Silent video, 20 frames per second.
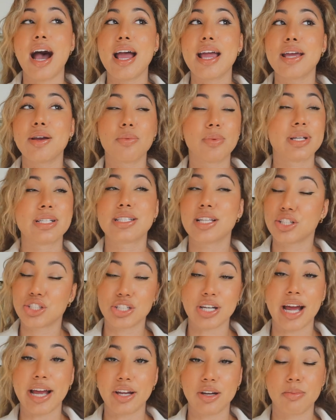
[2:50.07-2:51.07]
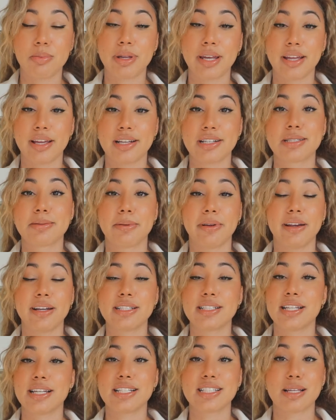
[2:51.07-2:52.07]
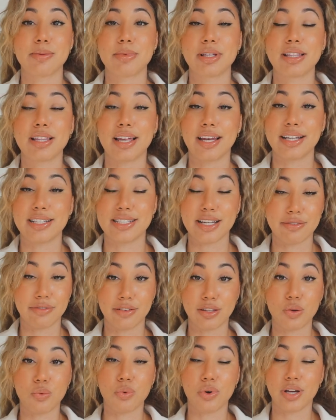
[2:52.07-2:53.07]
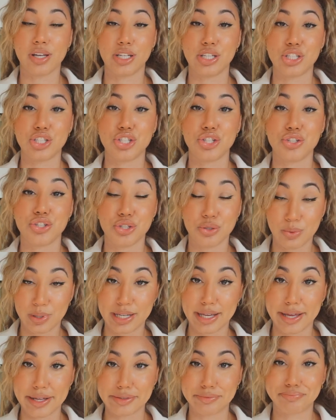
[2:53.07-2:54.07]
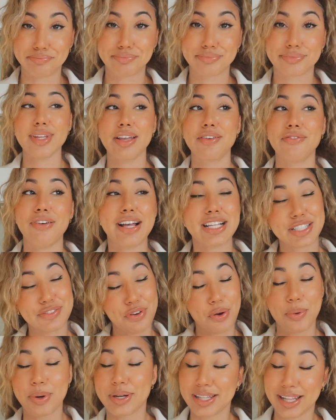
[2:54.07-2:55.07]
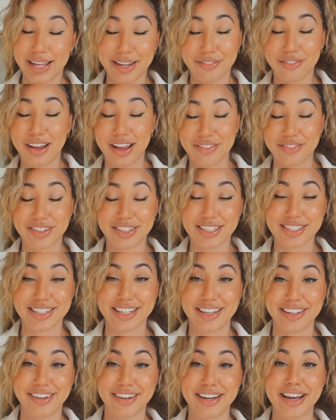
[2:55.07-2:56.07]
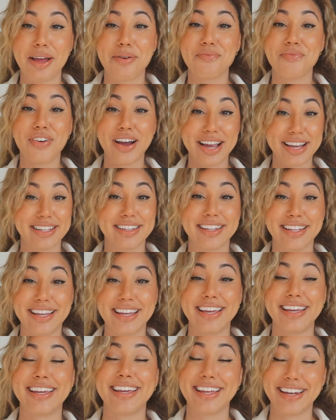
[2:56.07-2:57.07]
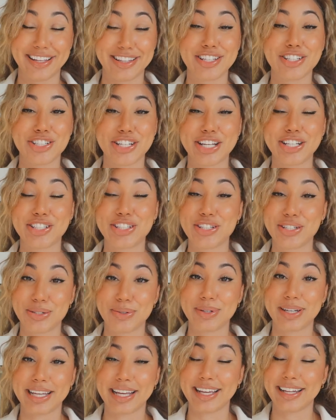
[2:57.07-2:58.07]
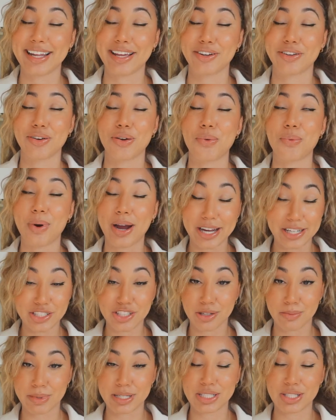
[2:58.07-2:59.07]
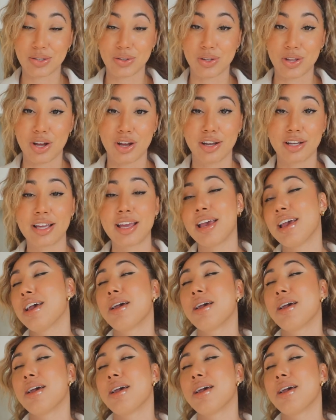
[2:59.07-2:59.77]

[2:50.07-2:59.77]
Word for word: It was such an eye-opening experience, and it's something that I definitely wanted to do again. Fast forward like 5 years later and I'm finally getting the chance to do it again. I don't know why it took me so long